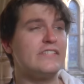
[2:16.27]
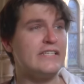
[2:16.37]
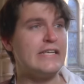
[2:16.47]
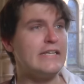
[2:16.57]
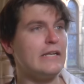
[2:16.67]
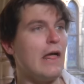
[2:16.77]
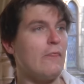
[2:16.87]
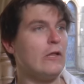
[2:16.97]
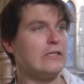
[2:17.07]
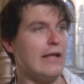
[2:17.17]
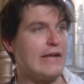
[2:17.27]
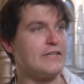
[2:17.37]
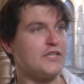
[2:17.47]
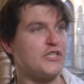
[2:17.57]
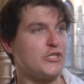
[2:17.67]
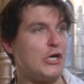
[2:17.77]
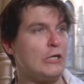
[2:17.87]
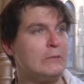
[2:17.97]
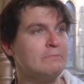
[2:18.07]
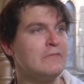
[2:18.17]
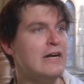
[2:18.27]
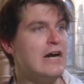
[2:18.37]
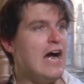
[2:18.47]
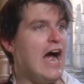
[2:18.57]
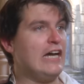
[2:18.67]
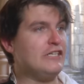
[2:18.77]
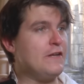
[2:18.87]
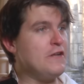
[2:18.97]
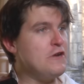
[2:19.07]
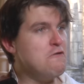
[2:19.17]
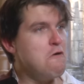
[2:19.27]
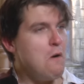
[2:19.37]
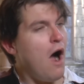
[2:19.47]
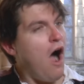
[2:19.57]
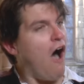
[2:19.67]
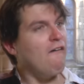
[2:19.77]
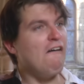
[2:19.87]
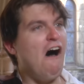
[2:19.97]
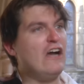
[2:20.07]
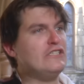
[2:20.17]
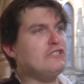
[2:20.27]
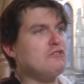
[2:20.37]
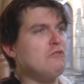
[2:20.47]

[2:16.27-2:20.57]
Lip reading: seen the light, sir. And you are under